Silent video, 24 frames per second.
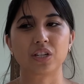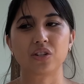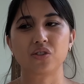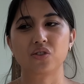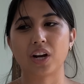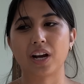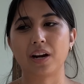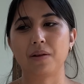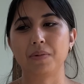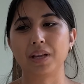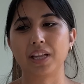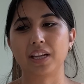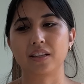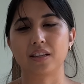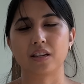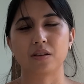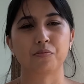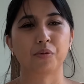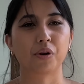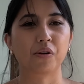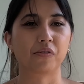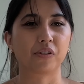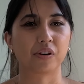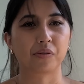trying to be like this
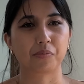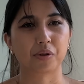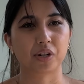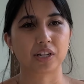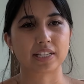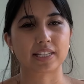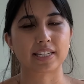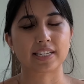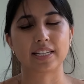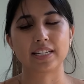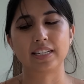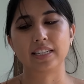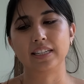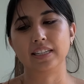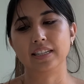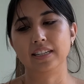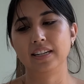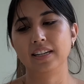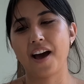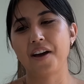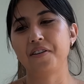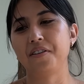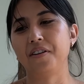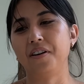perfect person. And
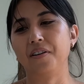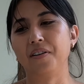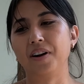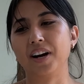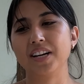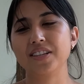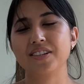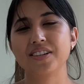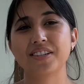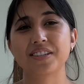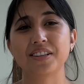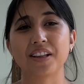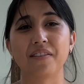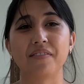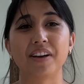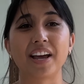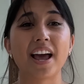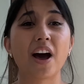I don't know, I just love it.